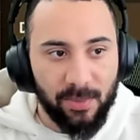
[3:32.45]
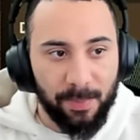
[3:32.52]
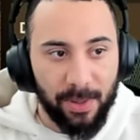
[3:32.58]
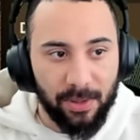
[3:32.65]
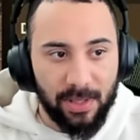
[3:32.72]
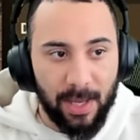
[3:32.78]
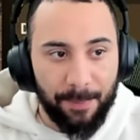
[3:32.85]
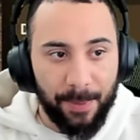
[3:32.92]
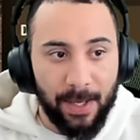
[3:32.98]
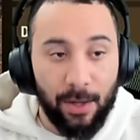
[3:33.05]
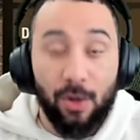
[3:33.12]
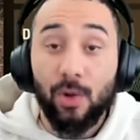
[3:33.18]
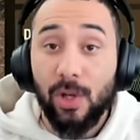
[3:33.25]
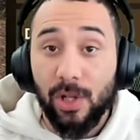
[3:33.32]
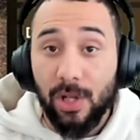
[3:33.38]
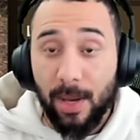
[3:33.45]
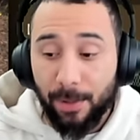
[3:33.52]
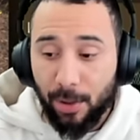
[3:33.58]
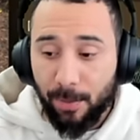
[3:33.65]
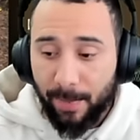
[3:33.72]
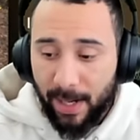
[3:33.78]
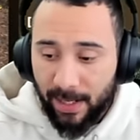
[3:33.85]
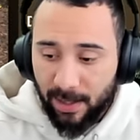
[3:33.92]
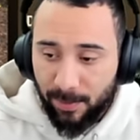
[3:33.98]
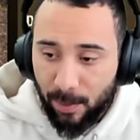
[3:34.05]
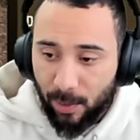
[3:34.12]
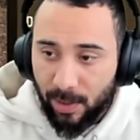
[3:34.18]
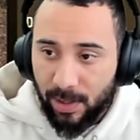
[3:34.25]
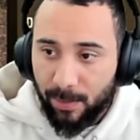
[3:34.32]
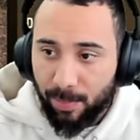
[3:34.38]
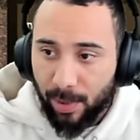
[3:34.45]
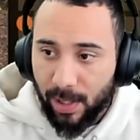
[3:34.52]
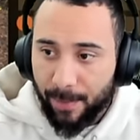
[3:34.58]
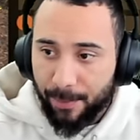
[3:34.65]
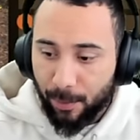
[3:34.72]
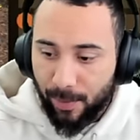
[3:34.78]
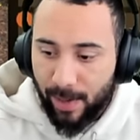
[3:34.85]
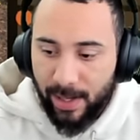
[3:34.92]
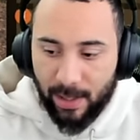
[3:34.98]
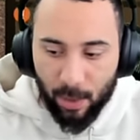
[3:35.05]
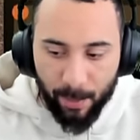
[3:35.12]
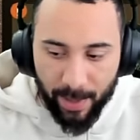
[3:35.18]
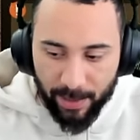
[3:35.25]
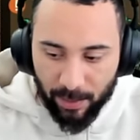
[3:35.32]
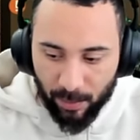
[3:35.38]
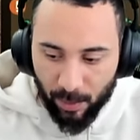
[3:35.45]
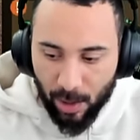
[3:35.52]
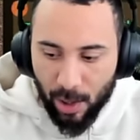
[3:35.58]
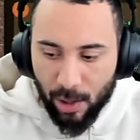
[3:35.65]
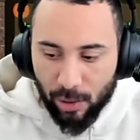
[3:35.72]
built up here you can come in your main community bring up your radio menu